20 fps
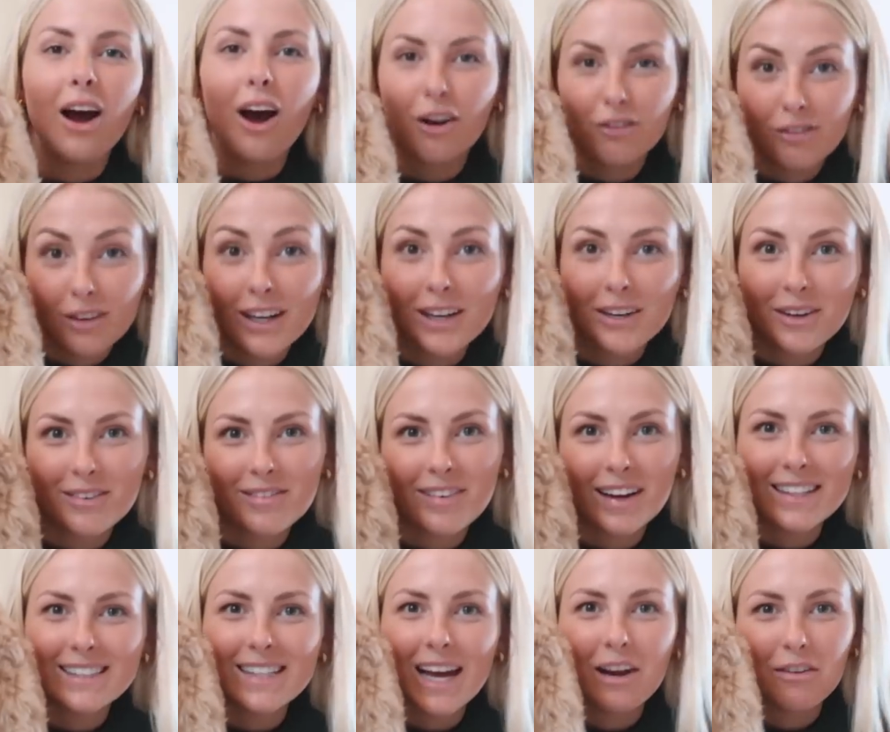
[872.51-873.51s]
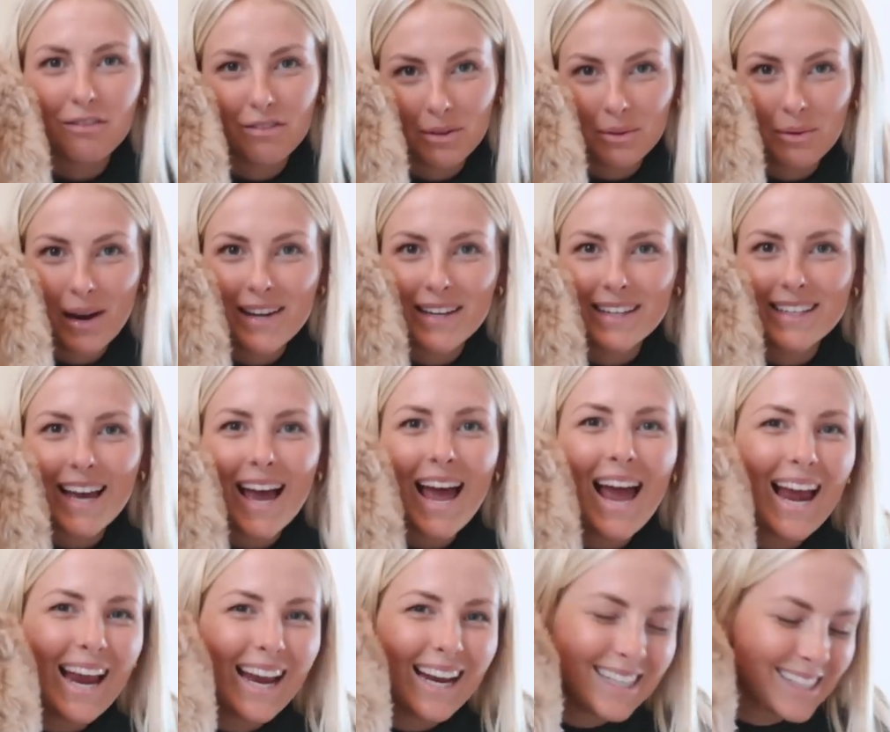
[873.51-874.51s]
a really good fake tan for the wedding
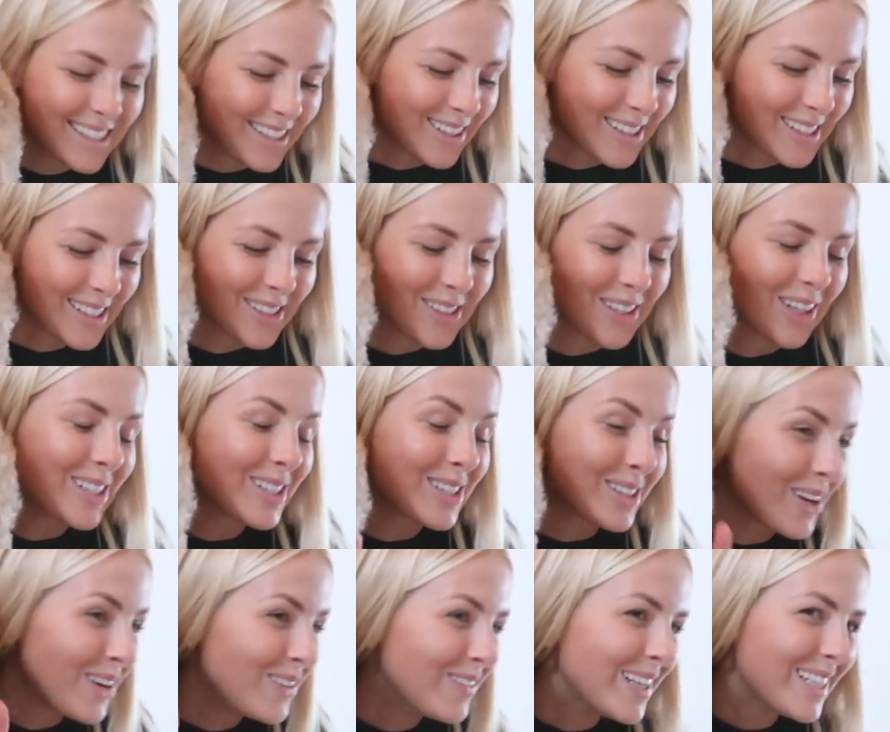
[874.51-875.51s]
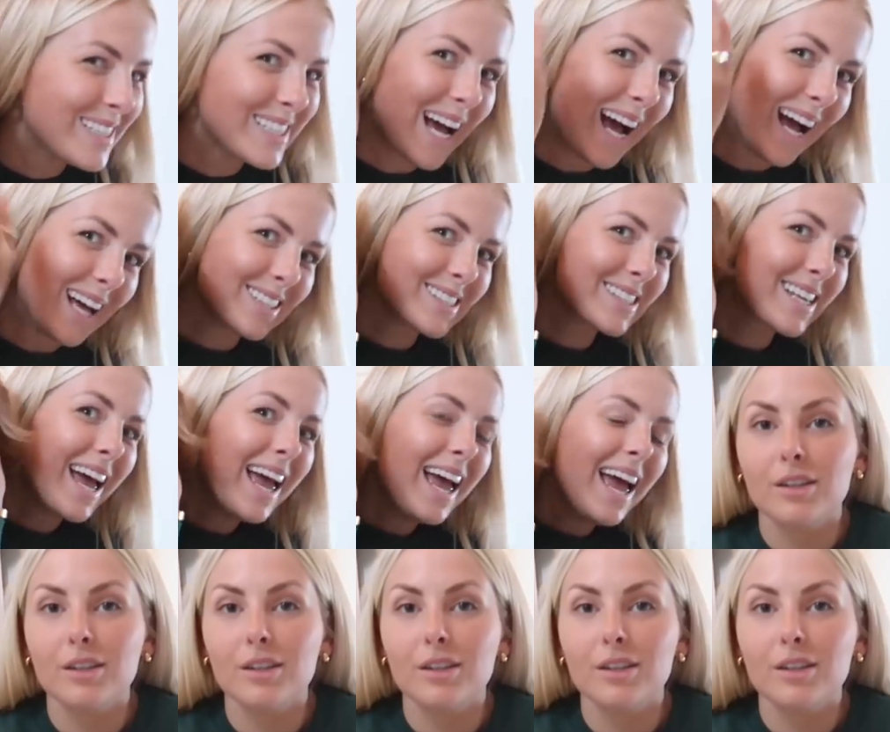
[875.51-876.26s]
day. So she's tried so many tans.